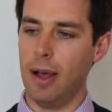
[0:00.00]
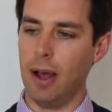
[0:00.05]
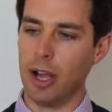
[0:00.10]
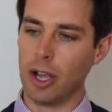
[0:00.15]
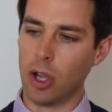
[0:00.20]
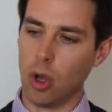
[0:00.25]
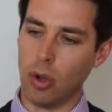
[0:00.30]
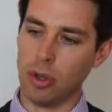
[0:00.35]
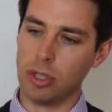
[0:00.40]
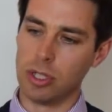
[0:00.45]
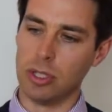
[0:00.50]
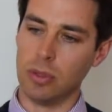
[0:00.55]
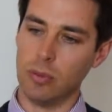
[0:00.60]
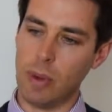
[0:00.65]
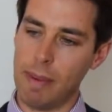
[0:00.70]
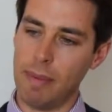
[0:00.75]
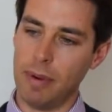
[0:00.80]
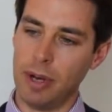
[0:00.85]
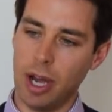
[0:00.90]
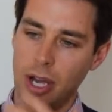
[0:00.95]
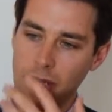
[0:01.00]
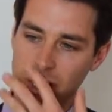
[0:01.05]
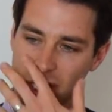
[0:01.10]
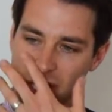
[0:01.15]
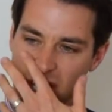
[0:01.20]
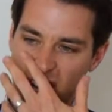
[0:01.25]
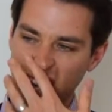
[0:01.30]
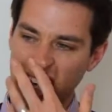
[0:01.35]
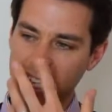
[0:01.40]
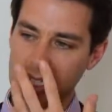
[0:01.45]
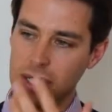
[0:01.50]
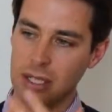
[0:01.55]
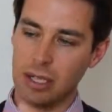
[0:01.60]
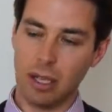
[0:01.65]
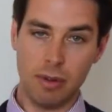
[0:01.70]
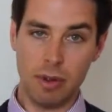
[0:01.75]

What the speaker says: I go onto the webinars, I start listening.